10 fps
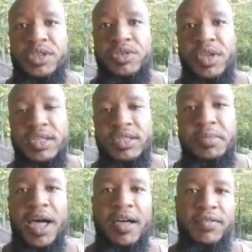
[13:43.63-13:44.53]
You get into
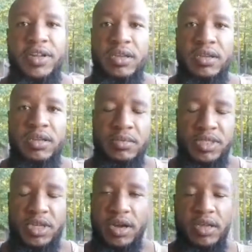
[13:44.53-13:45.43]
poverty. I'm
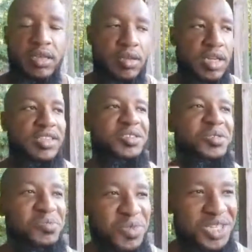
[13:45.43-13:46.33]
sorry, you get into
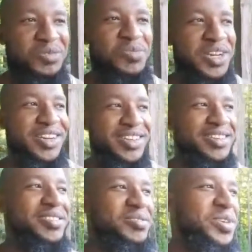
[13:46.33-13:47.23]
prosperity
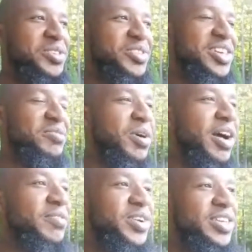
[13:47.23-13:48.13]
when you leave
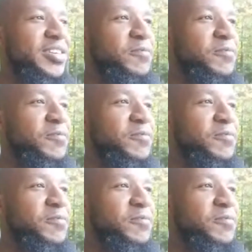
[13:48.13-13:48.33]
poverty.